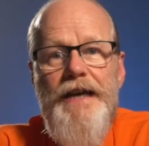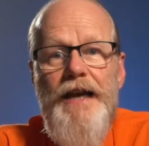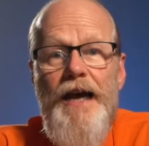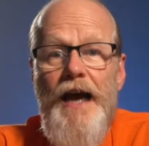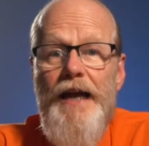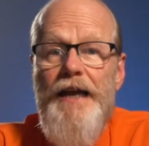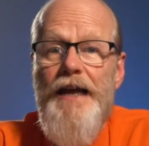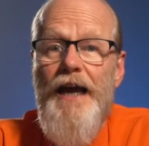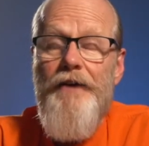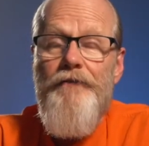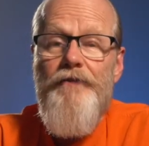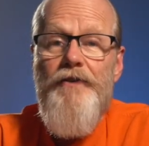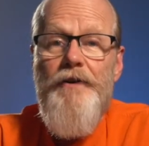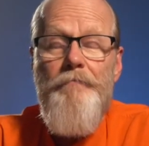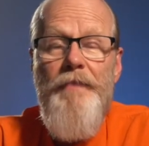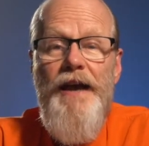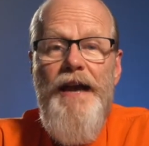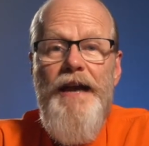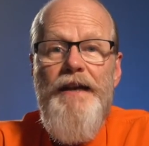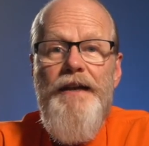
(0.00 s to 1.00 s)
and have
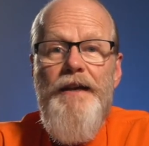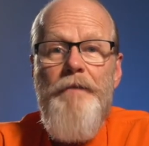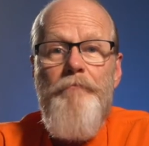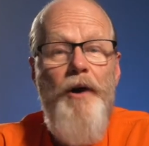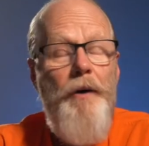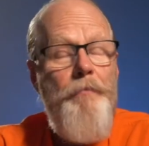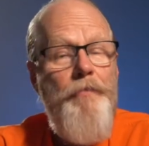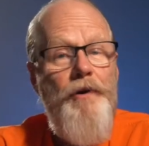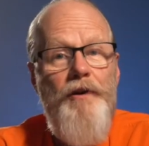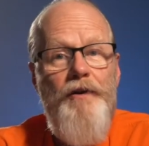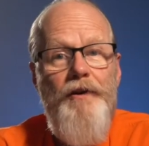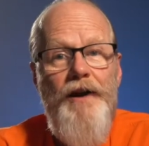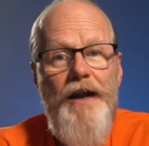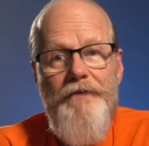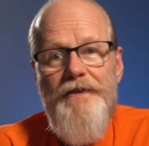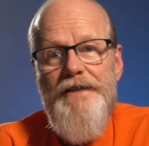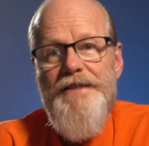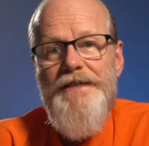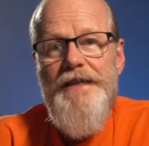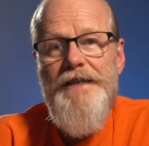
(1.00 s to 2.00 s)
remained popular
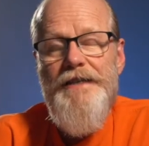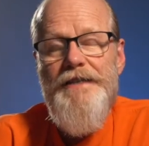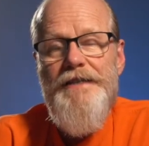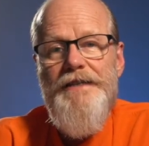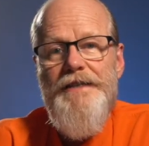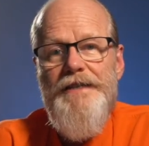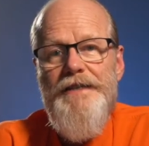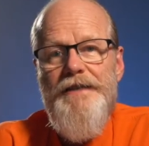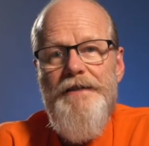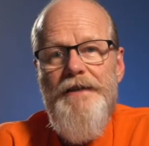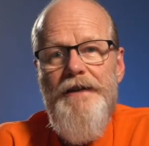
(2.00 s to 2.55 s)
ever since.